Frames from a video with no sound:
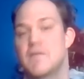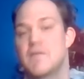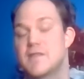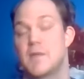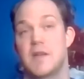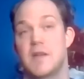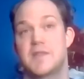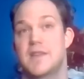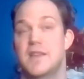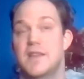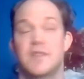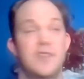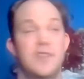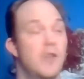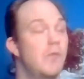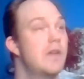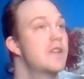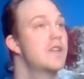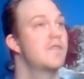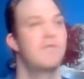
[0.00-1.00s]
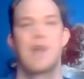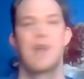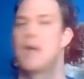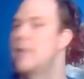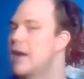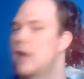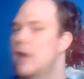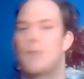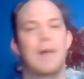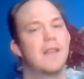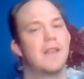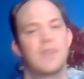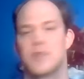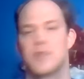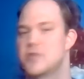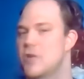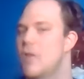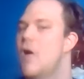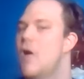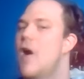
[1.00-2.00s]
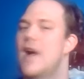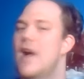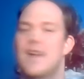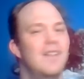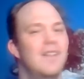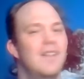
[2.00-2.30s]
was supposed to be in two weeks from now, but I gotta wait until July.